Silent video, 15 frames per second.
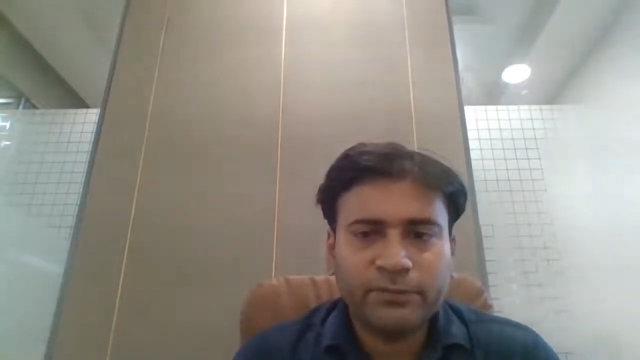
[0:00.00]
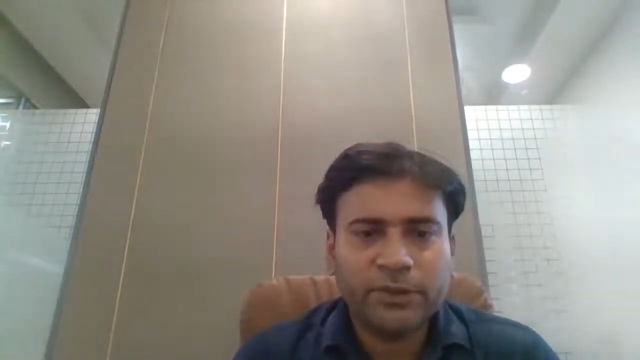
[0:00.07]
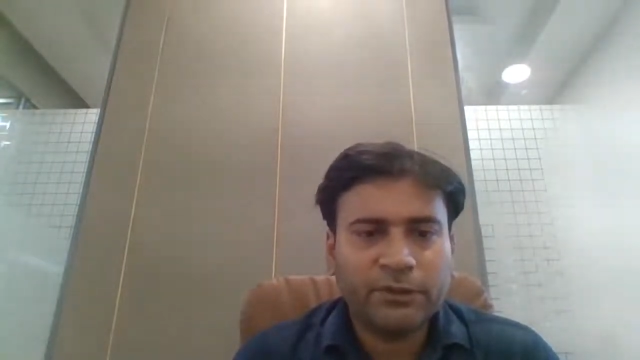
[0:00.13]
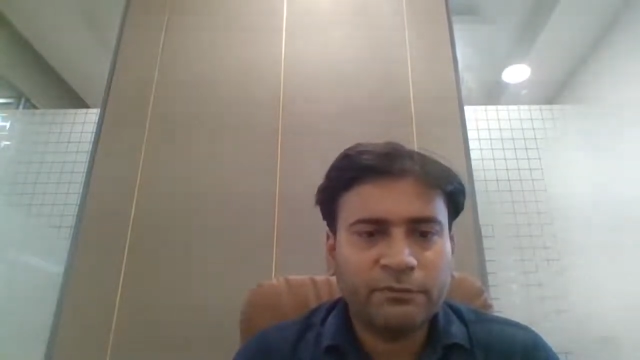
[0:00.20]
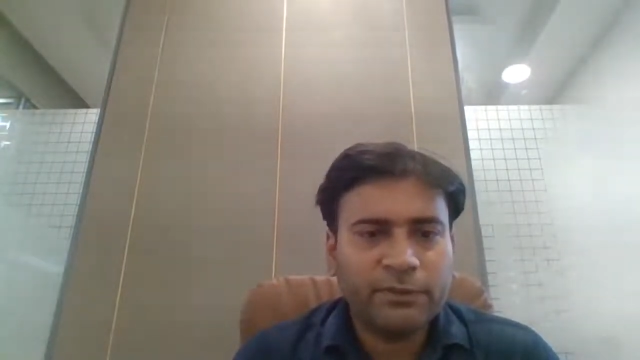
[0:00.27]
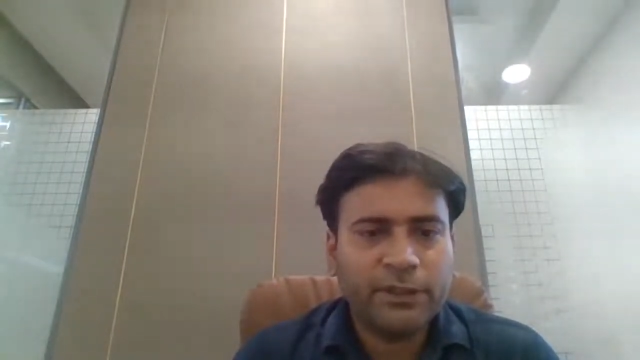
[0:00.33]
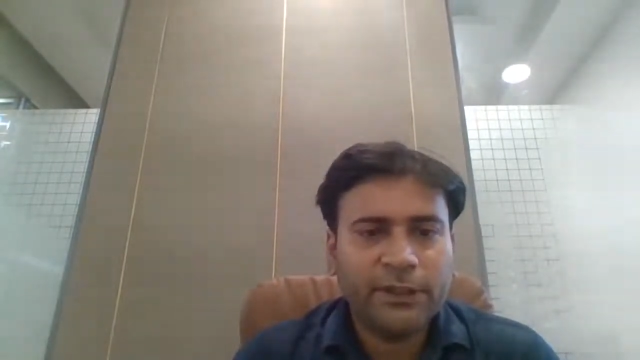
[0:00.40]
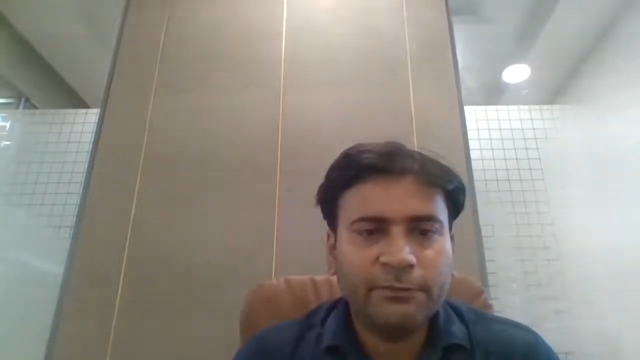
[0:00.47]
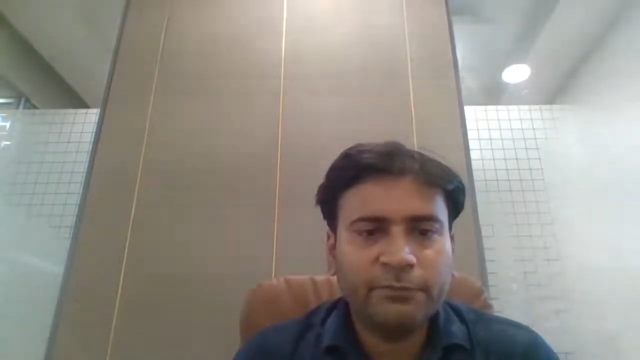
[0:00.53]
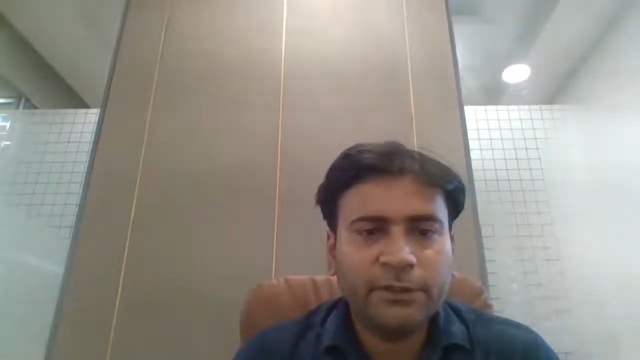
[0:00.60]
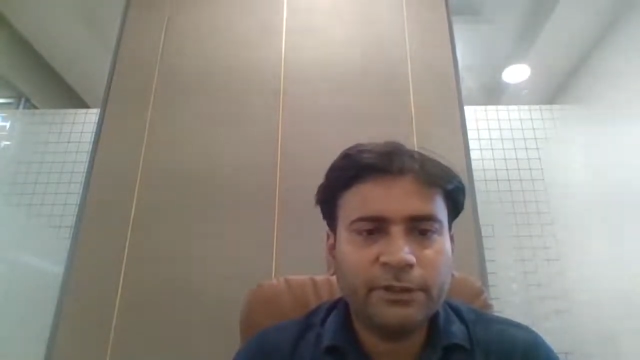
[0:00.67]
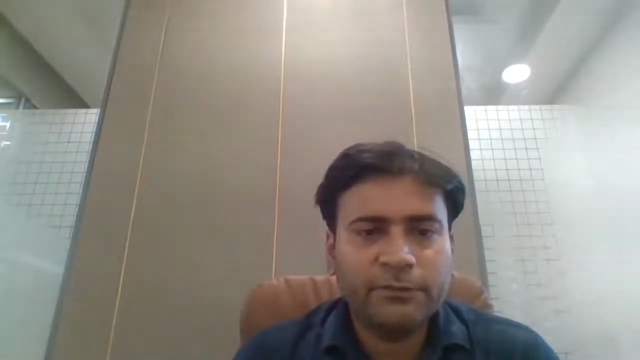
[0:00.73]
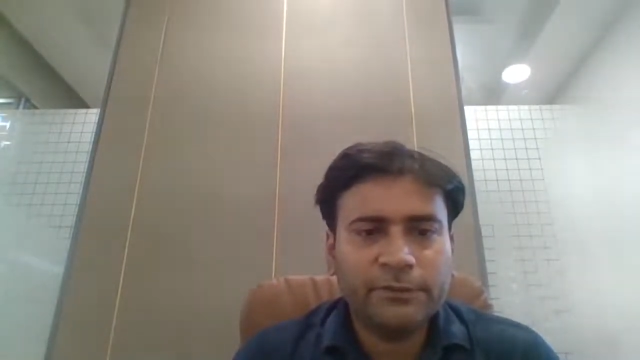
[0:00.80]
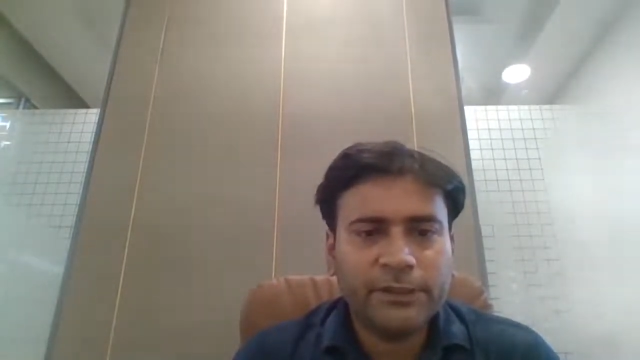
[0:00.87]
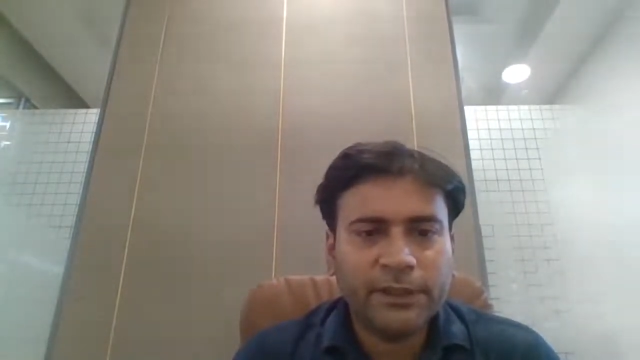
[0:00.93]
very
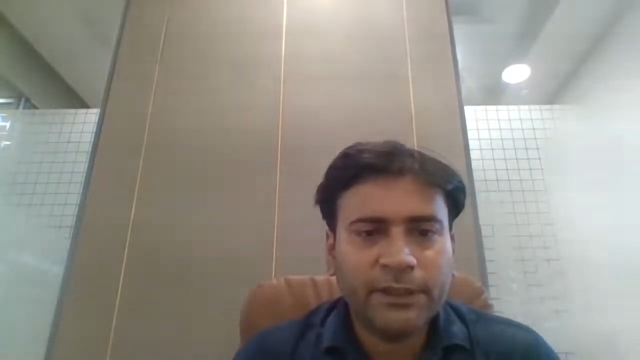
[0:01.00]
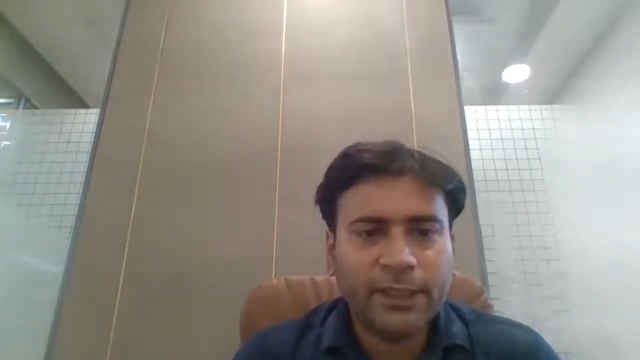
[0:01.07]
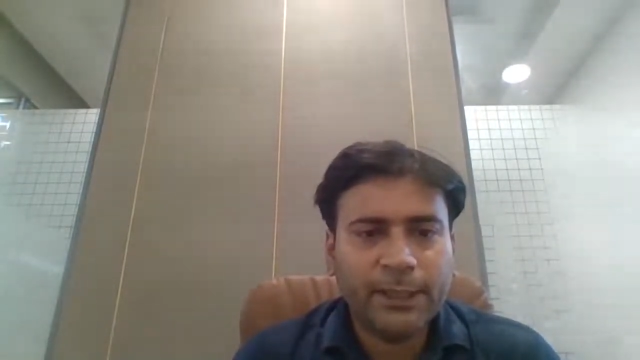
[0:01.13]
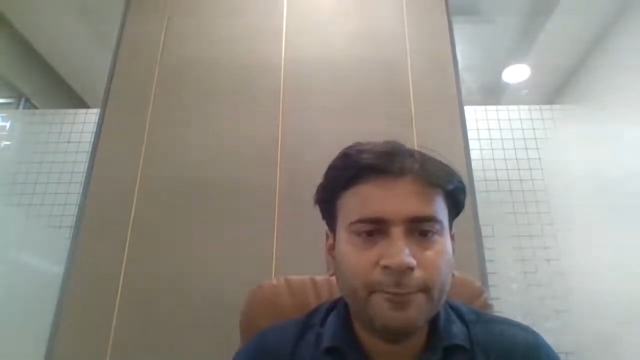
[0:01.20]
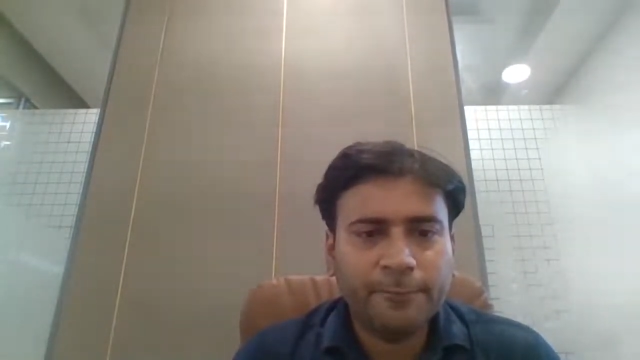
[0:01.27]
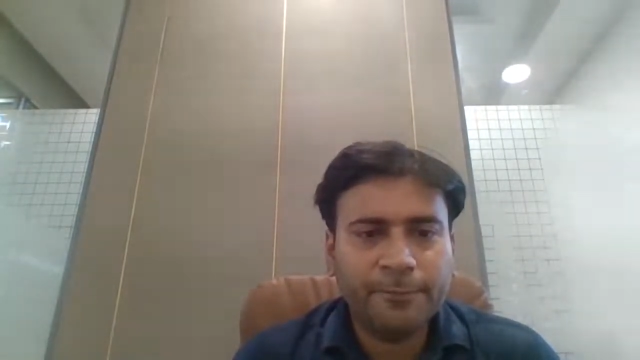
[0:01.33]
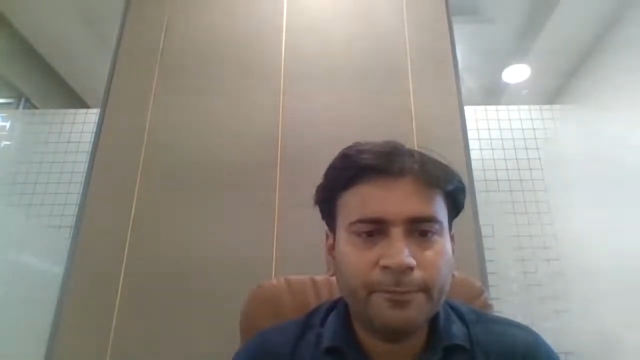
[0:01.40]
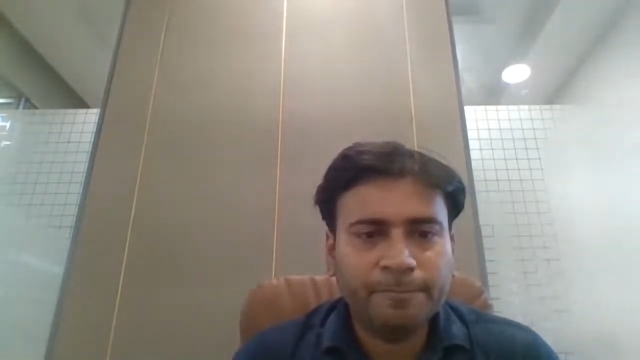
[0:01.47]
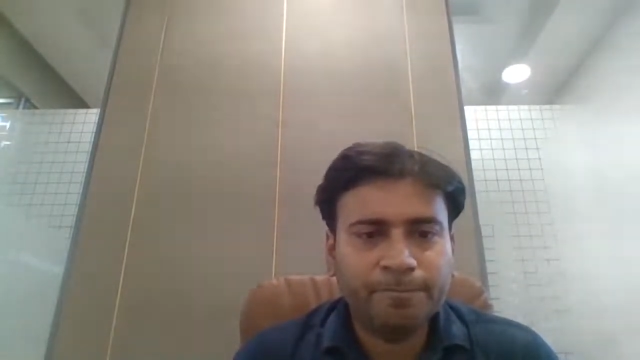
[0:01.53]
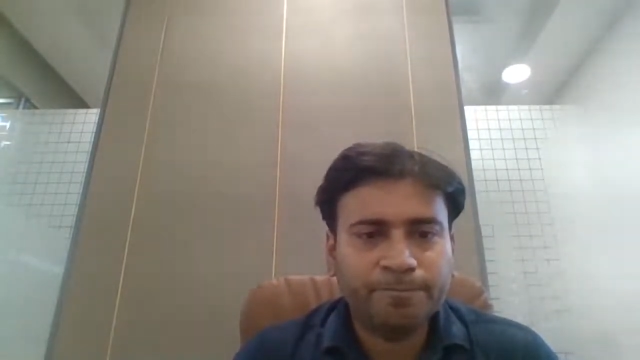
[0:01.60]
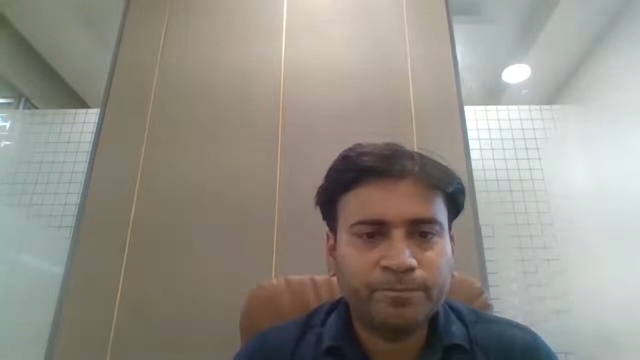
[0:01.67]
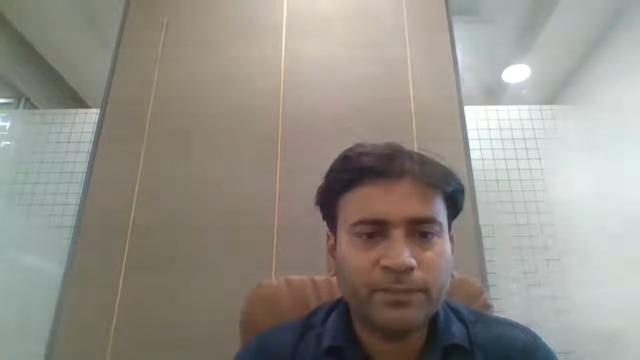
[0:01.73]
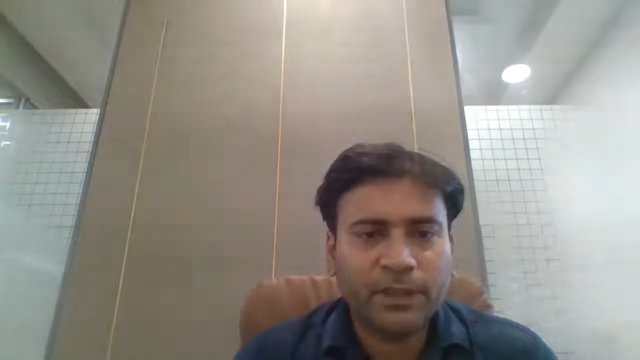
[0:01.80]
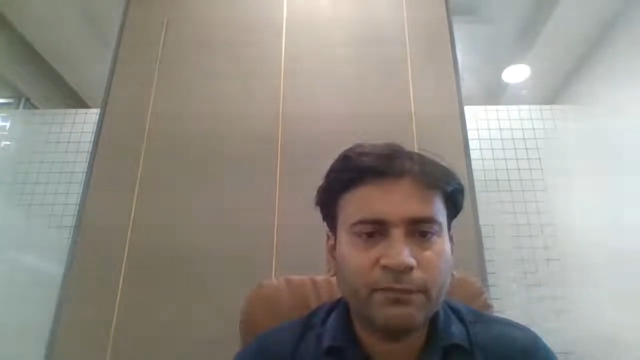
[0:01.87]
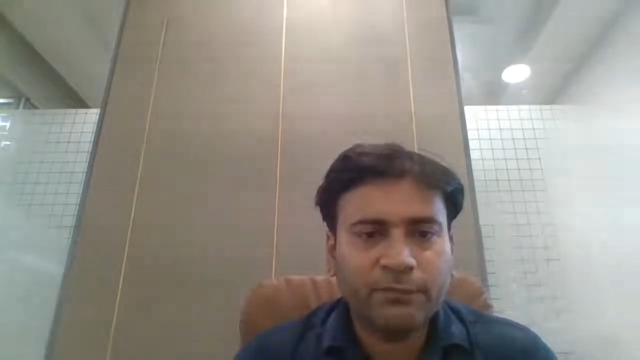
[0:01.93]
difficult to say that
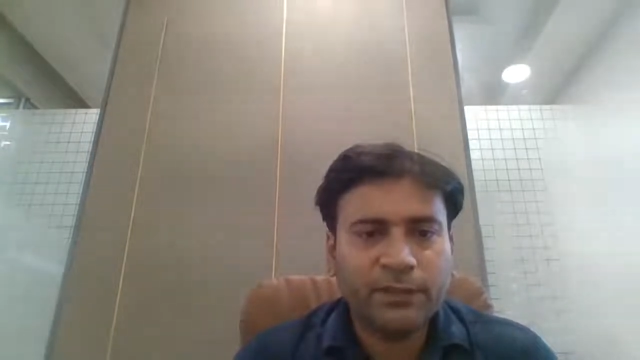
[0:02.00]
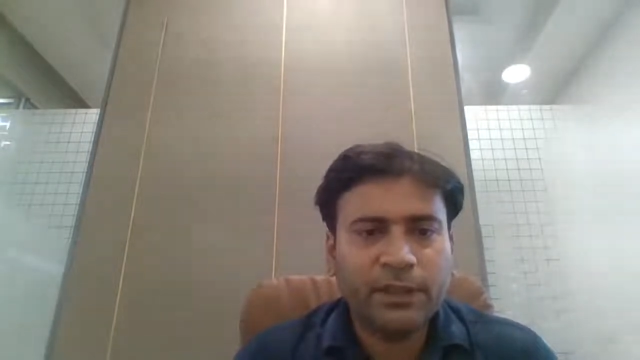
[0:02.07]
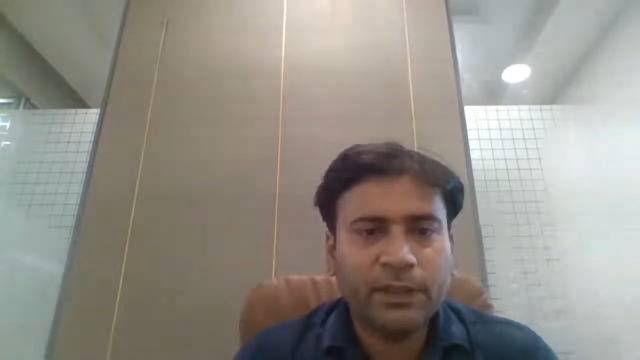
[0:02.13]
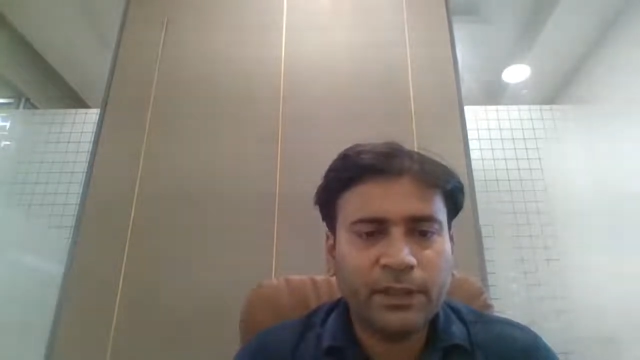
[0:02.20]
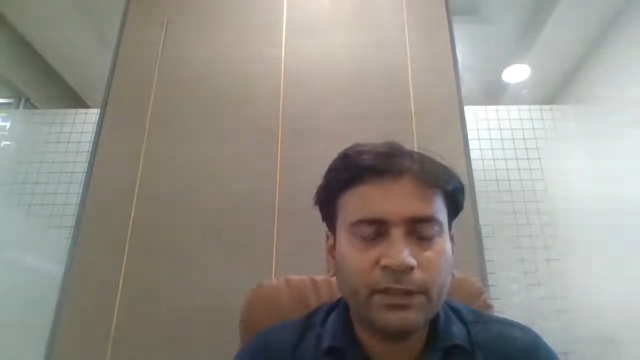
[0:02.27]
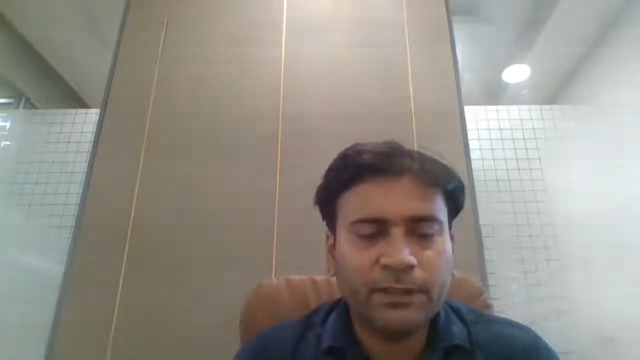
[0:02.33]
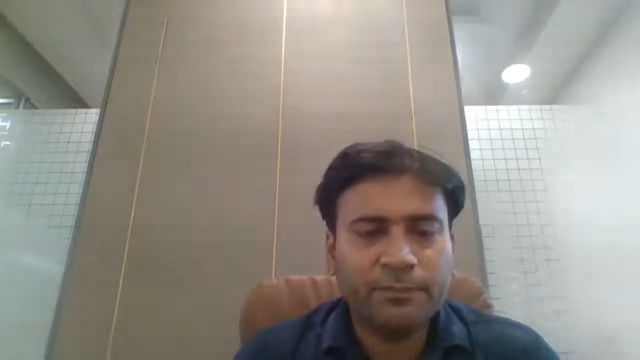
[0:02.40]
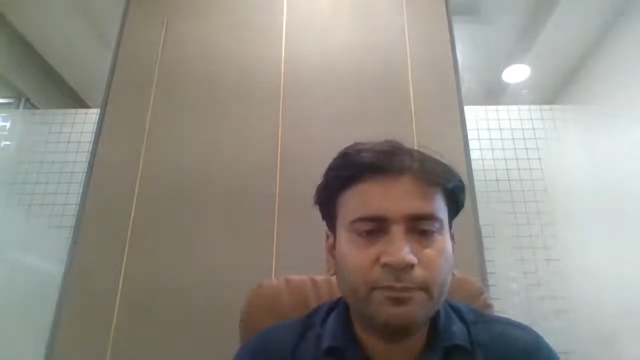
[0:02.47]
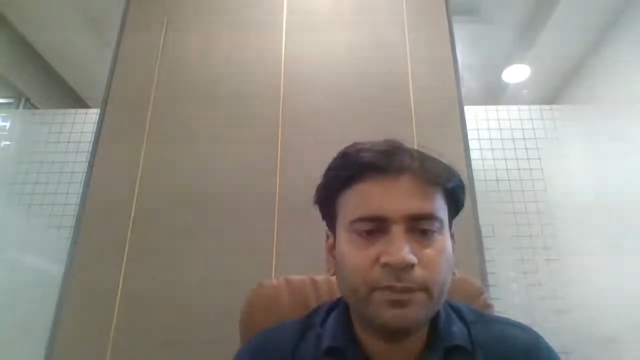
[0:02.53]
we are at the